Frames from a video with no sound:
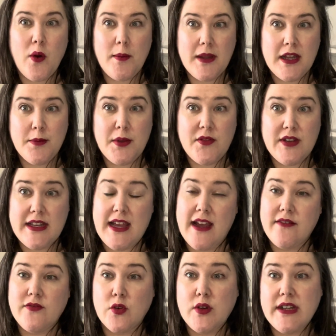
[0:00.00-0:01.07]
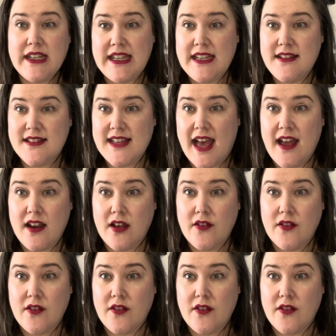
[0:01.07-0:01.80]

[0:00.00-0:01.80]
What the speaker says: I'm going to be reading 4 Eids and a